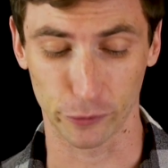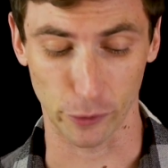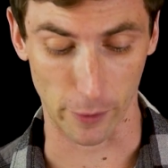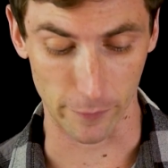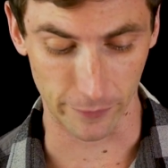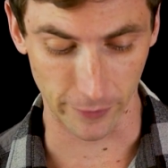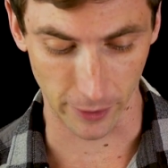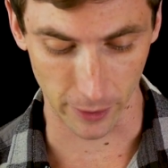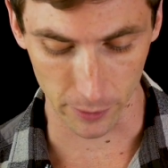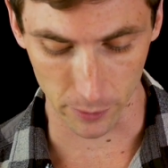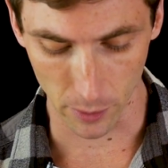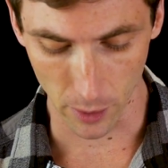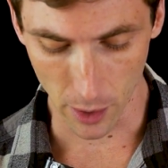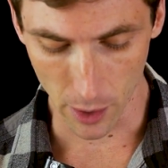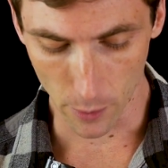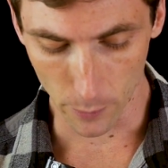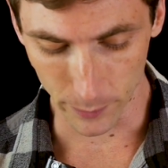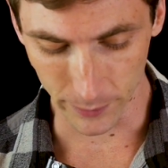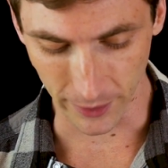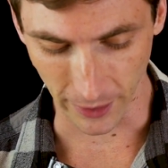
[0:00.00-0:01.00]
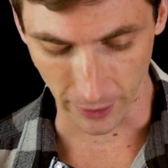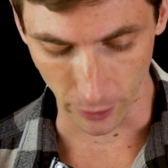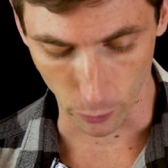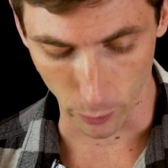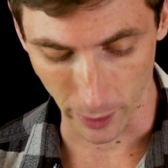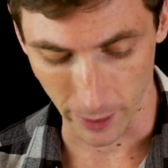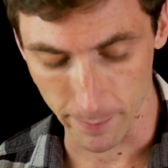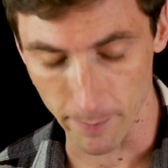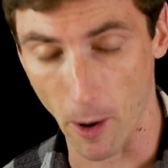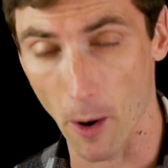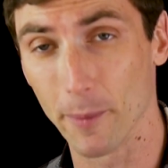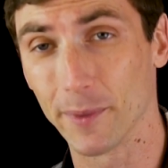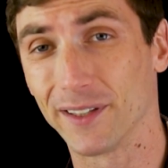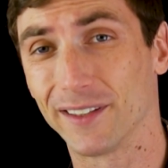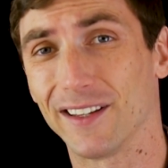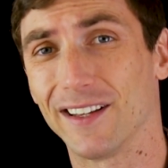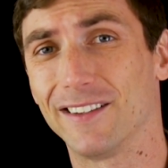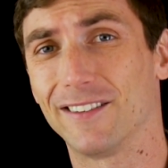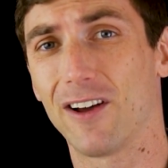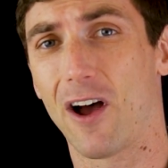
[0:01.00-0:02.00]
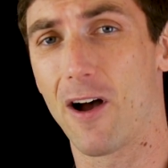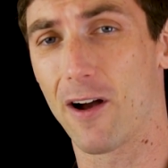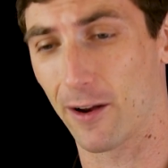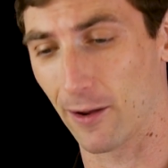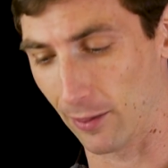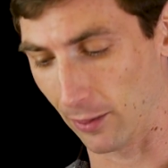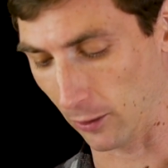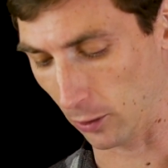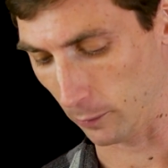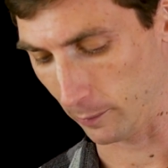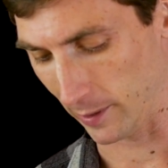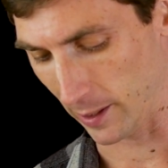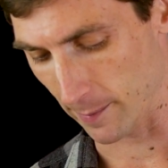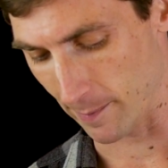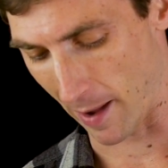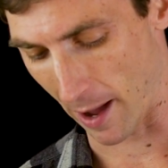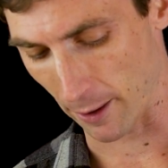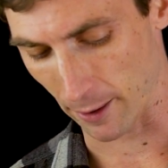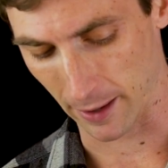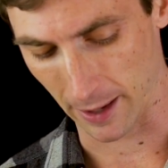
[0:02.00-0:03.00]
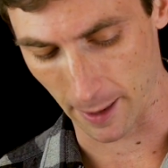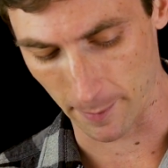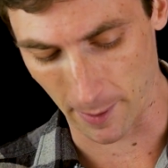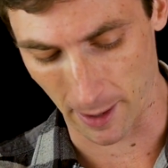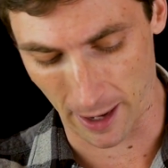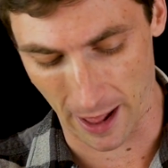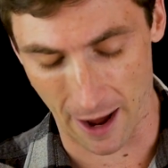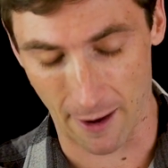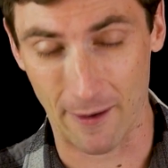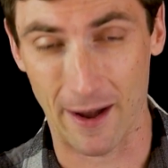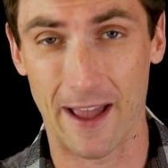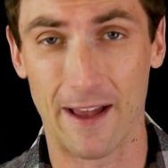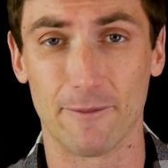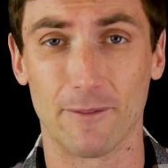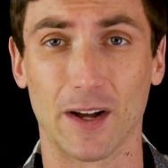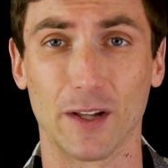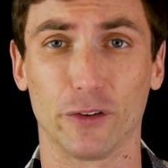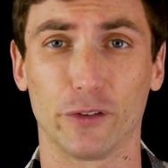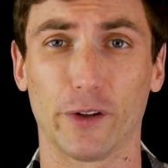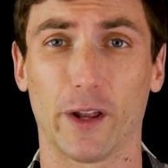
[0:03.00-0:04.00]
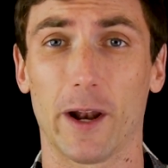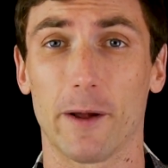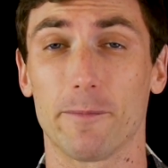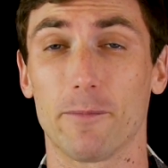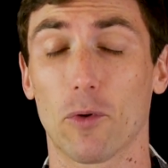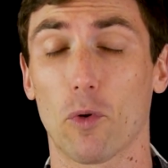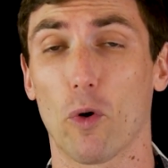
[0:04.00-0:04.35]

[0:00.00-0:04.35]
So I figured we take a quick moment and talk a little bit about it, about how I have mine set up.